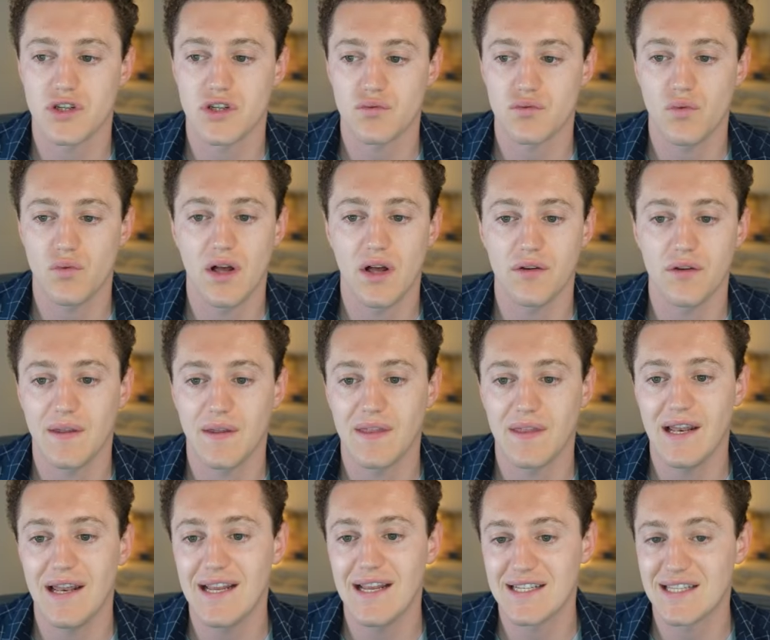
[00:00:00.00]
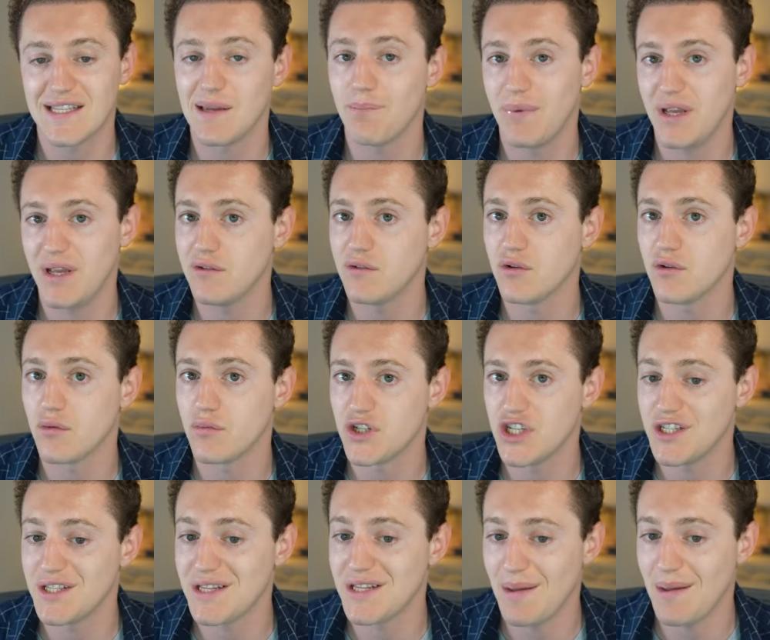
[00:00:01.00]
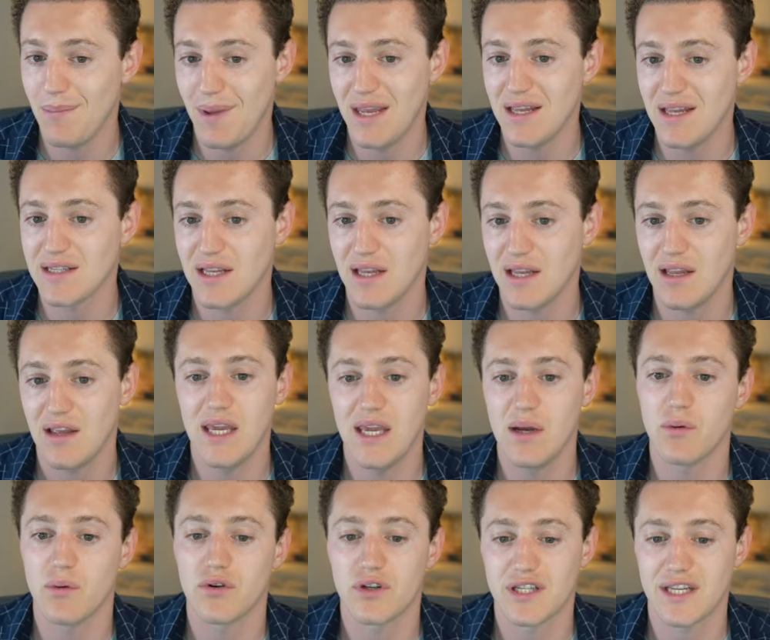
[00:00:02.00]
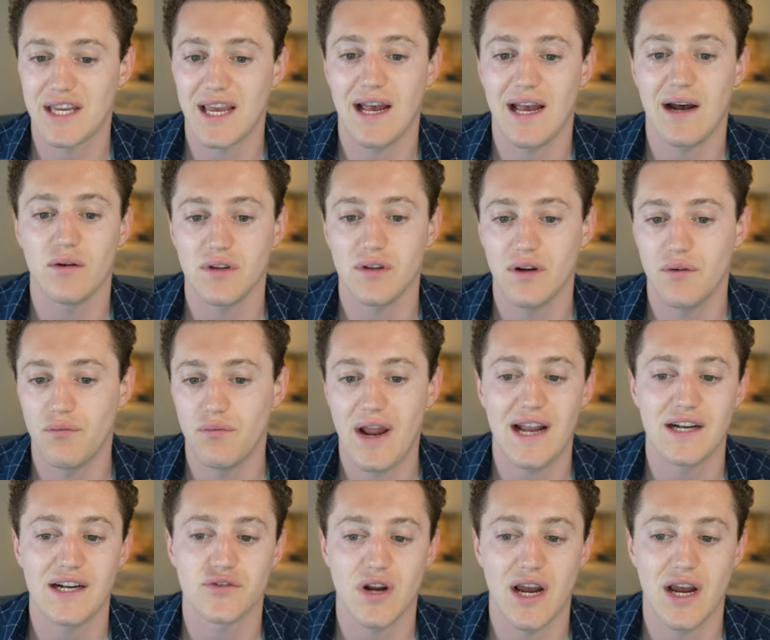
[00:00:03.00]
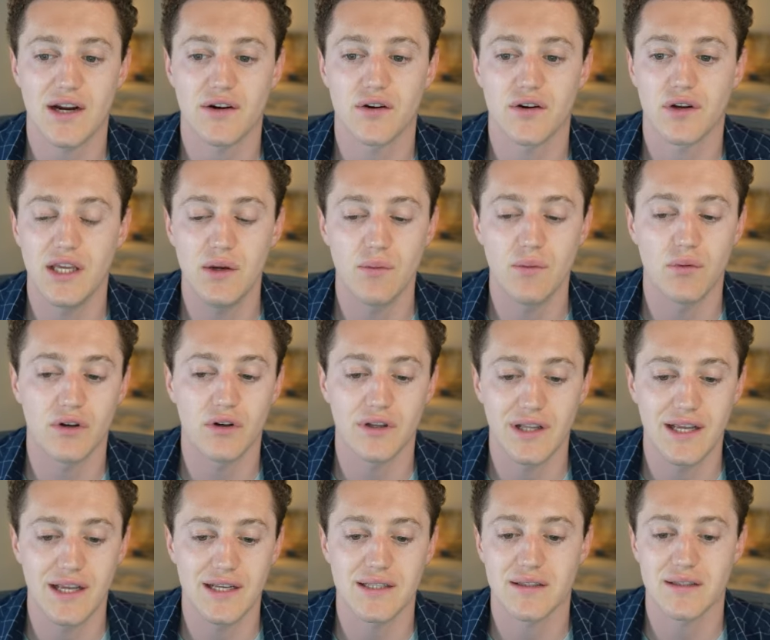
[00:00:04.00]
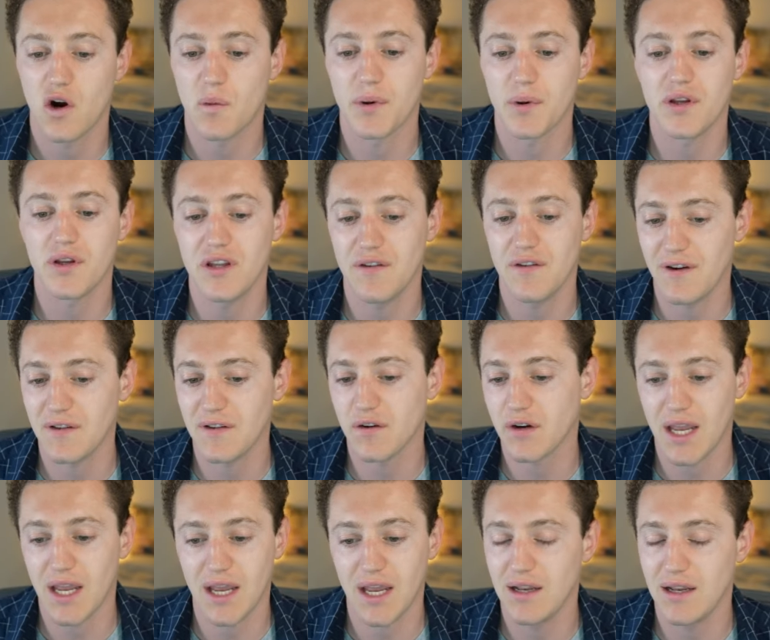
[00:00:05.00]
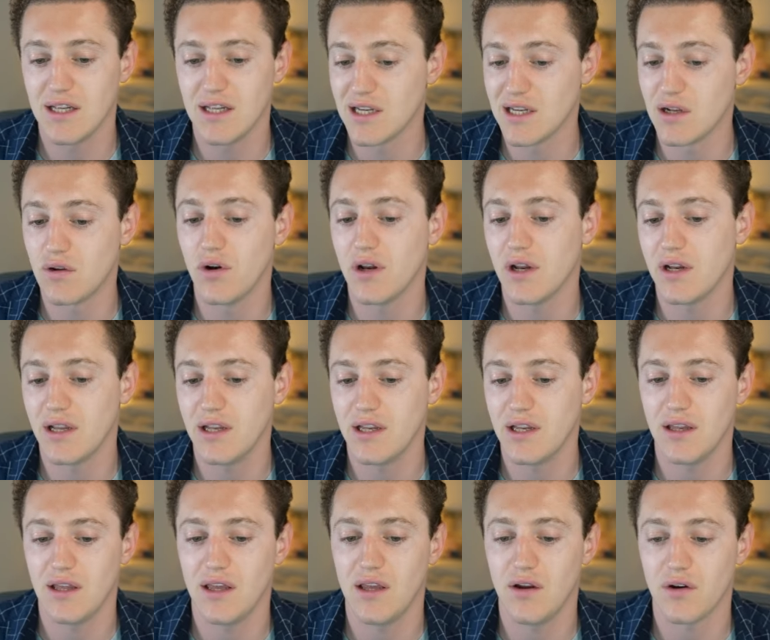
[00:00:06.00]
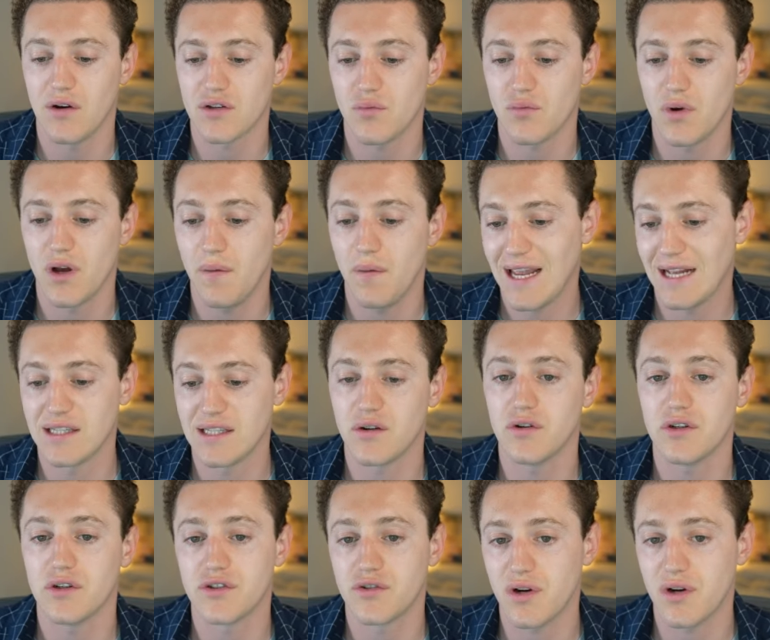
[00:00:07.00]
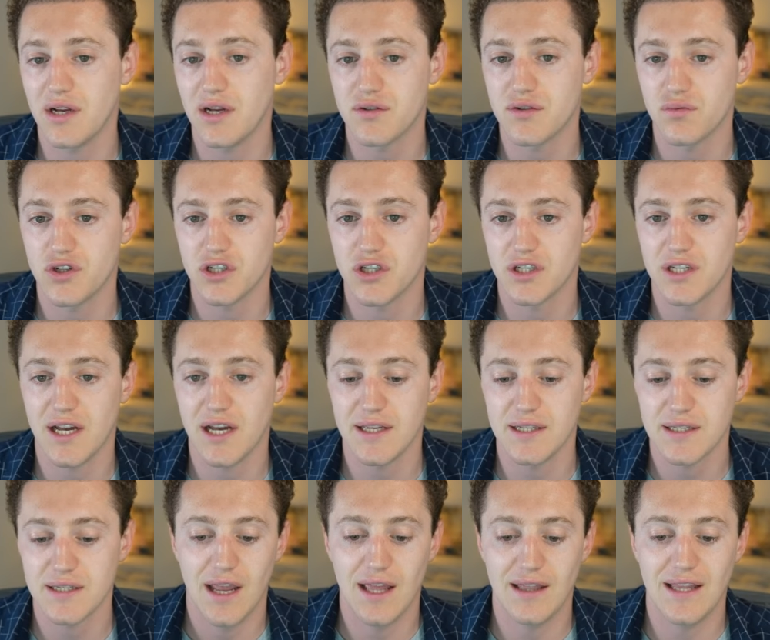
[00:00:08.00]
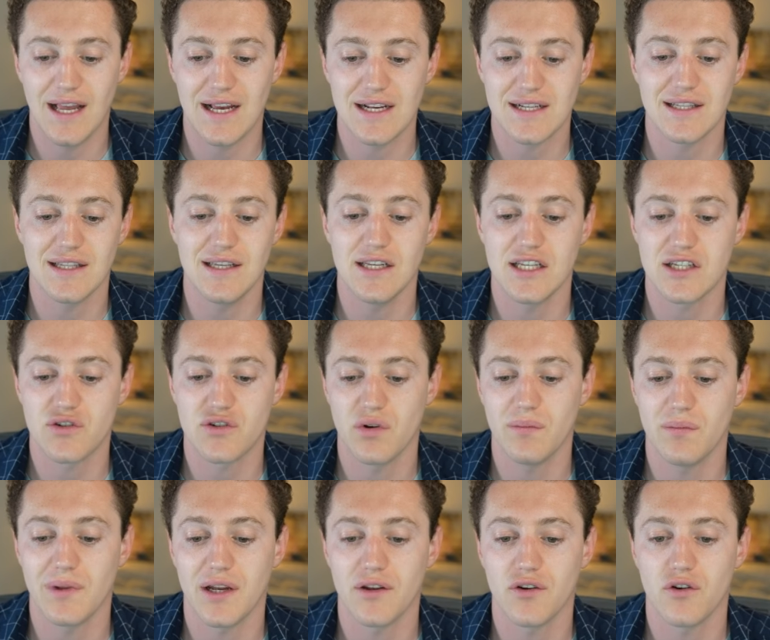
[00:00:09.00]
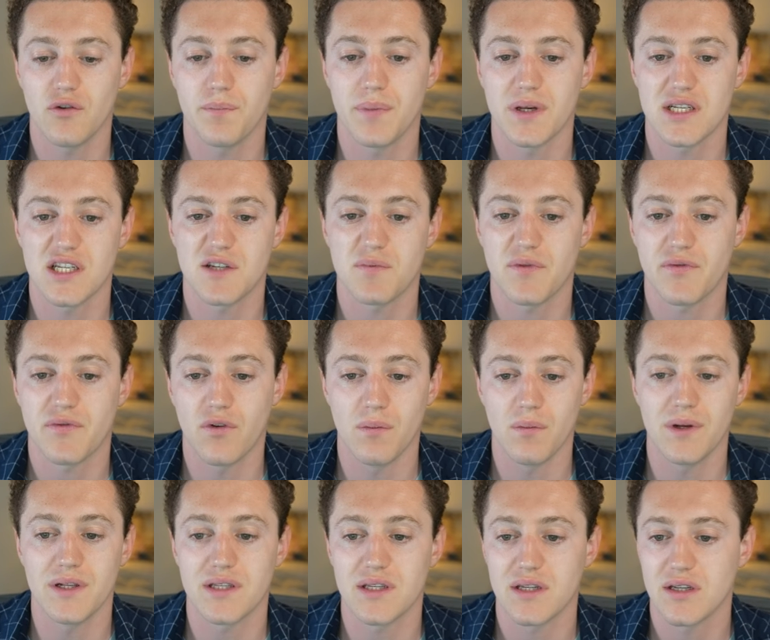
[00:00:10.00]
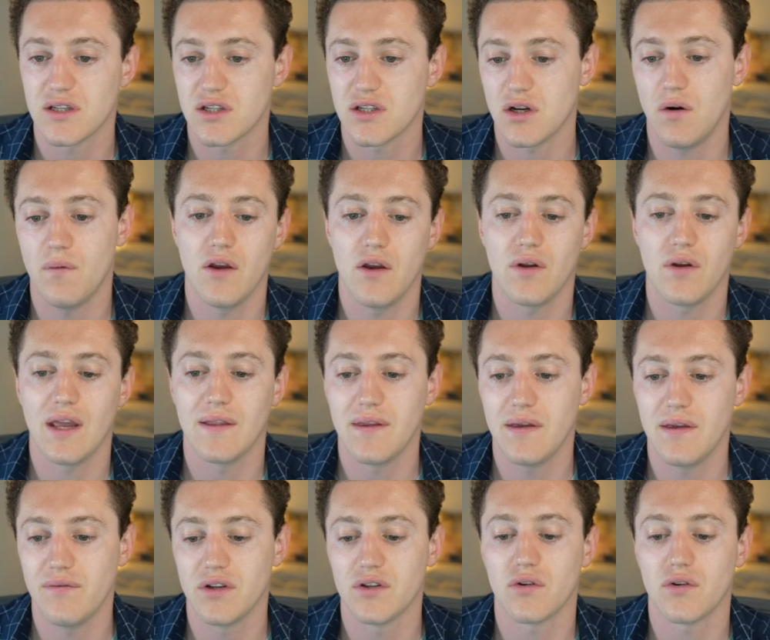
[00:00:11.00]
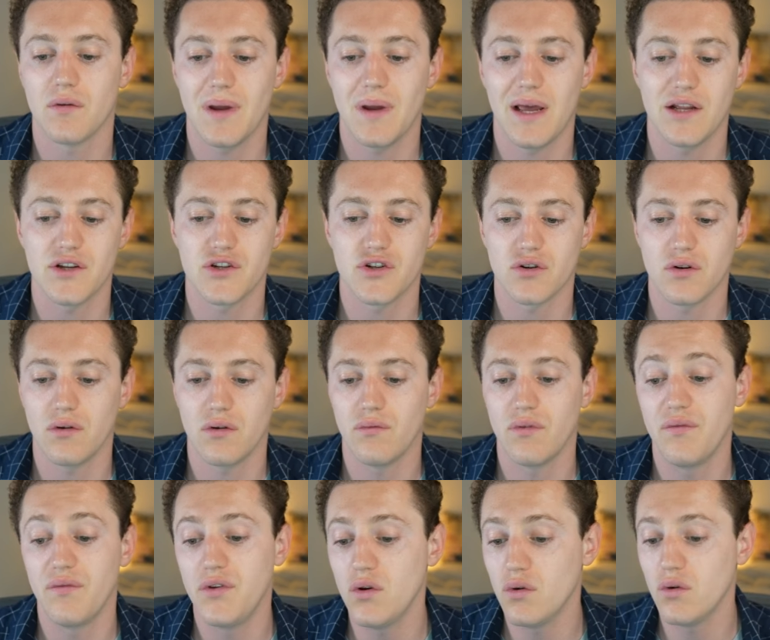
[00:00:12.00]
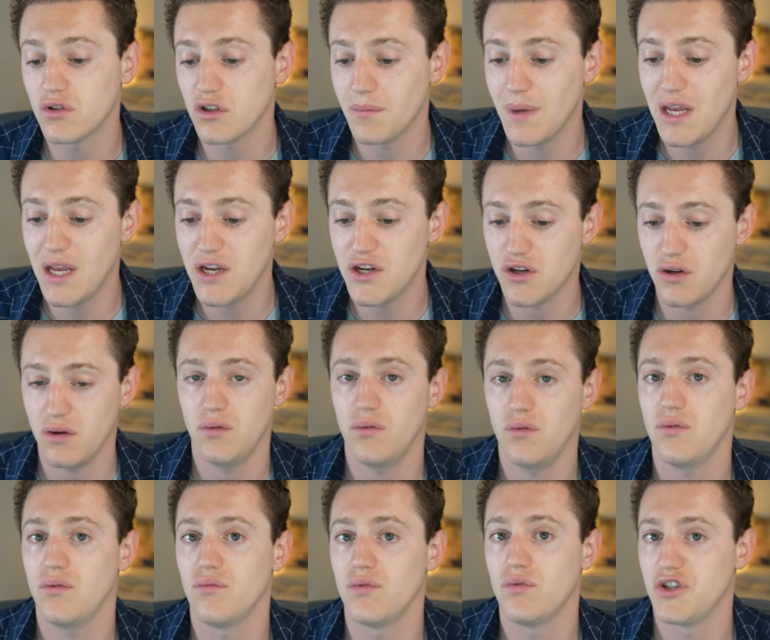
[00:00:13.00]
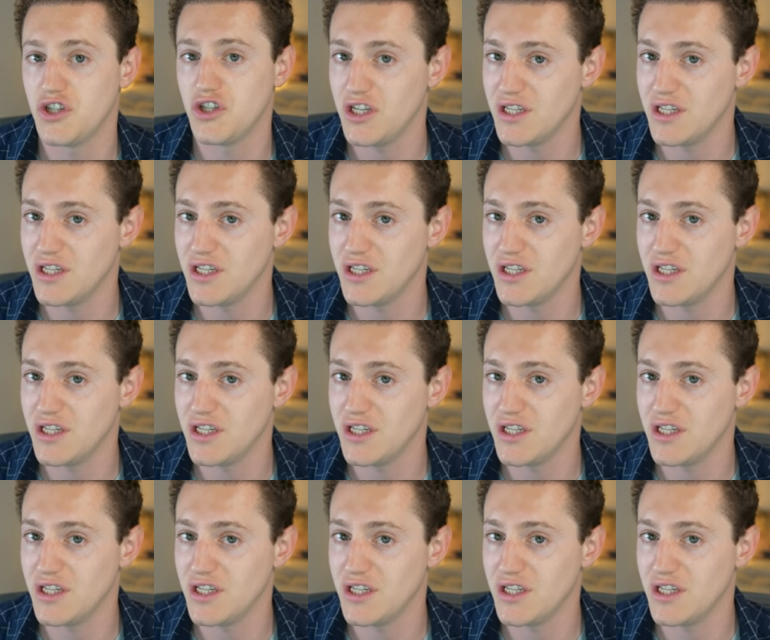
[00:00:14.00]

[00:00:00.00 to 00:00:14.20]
as well. You get the listing builder, which is amazing. Keyword scout, rank tracker, keyword lists, opportunity finder again is included in here as well. Category trends, which is nice. And lastly, streamline your business performance. So here you get the inventory manager, review automation, which